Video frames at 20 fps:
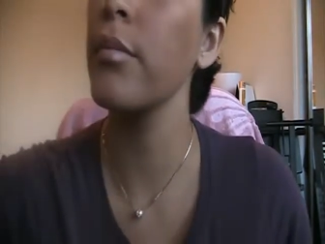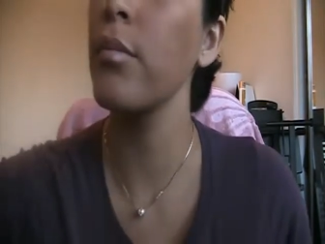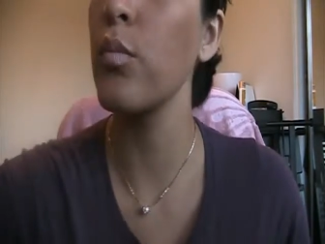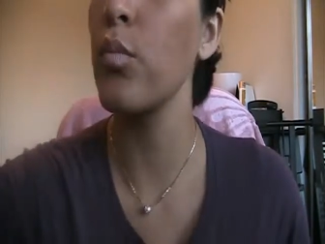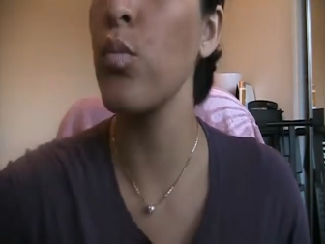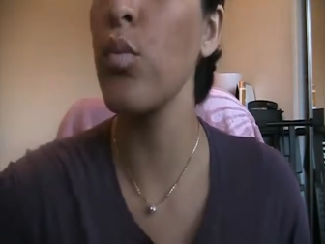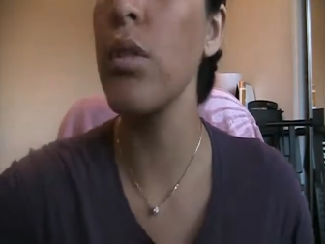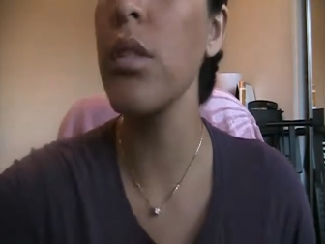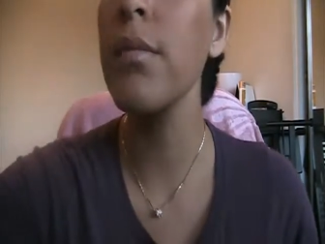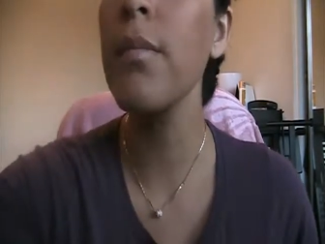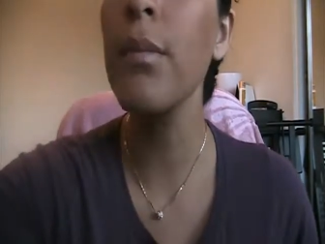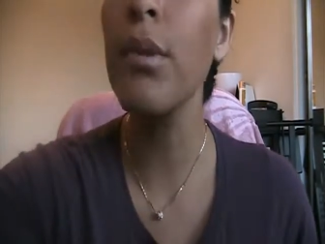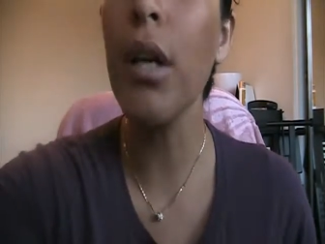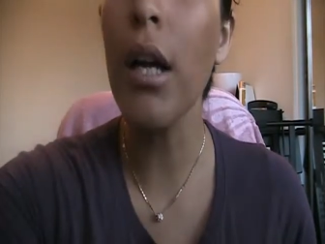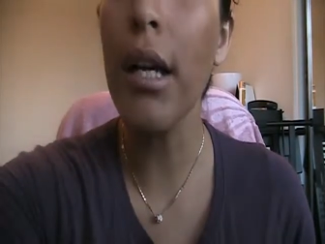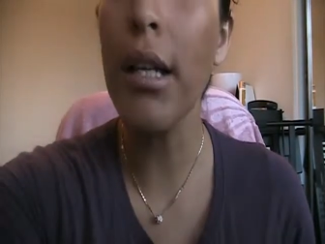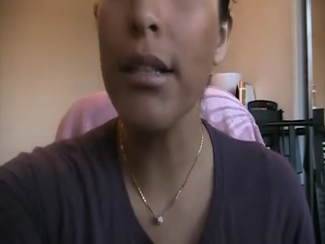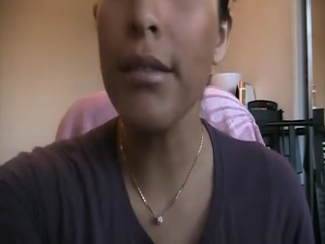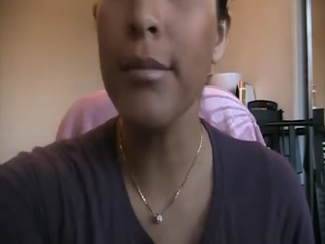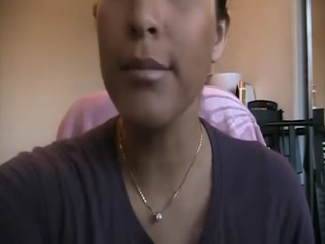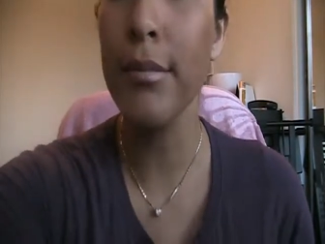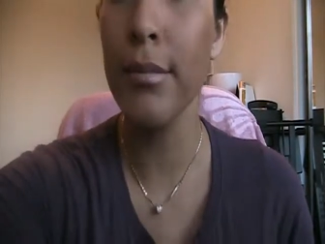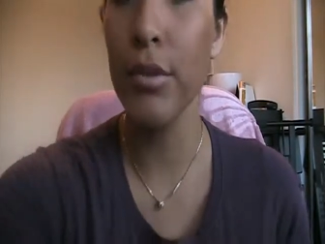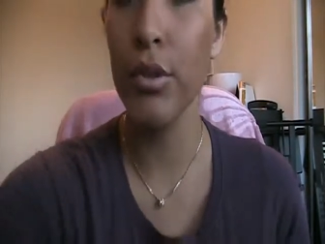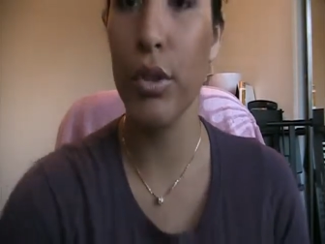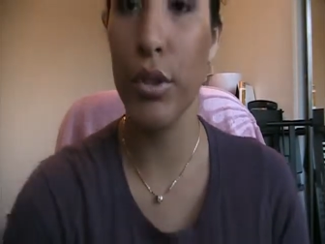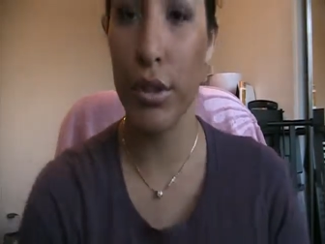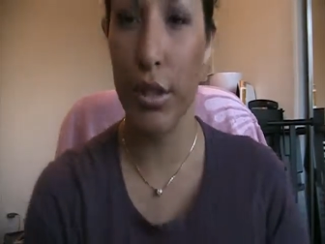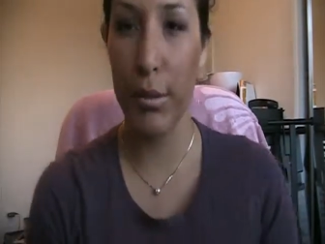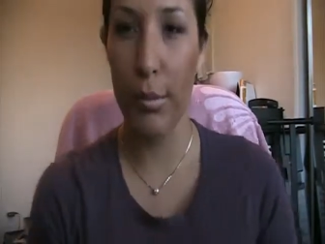one more item.
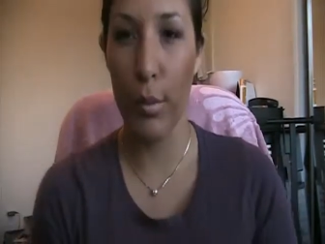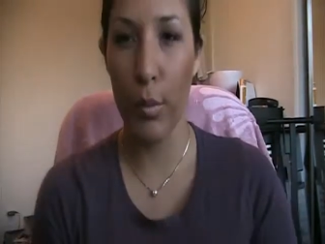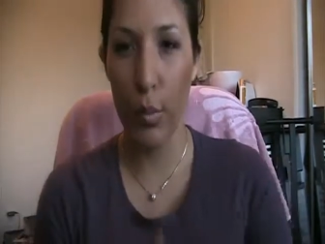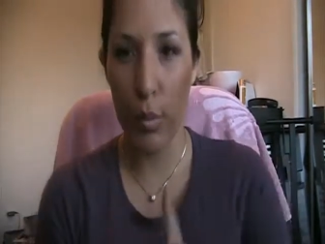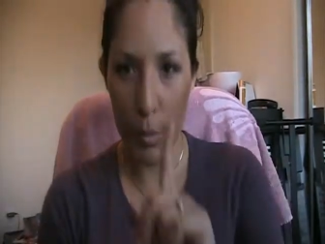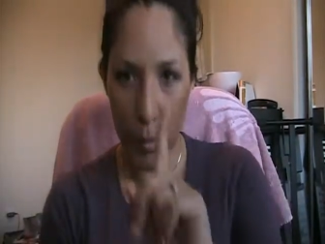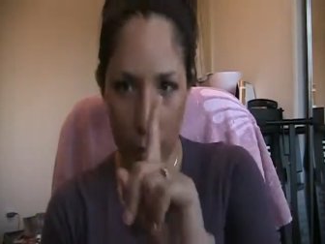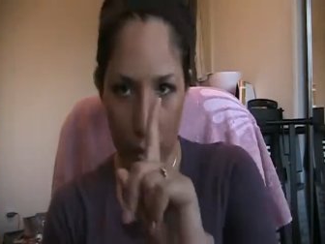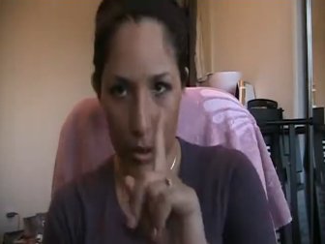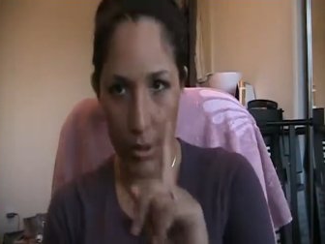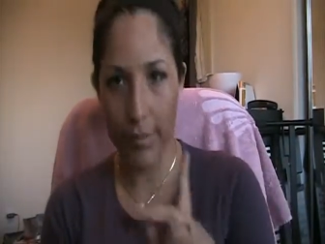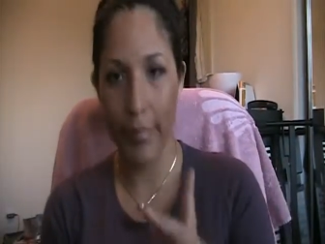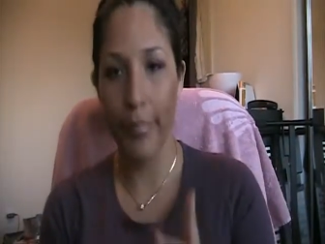Just give me one more.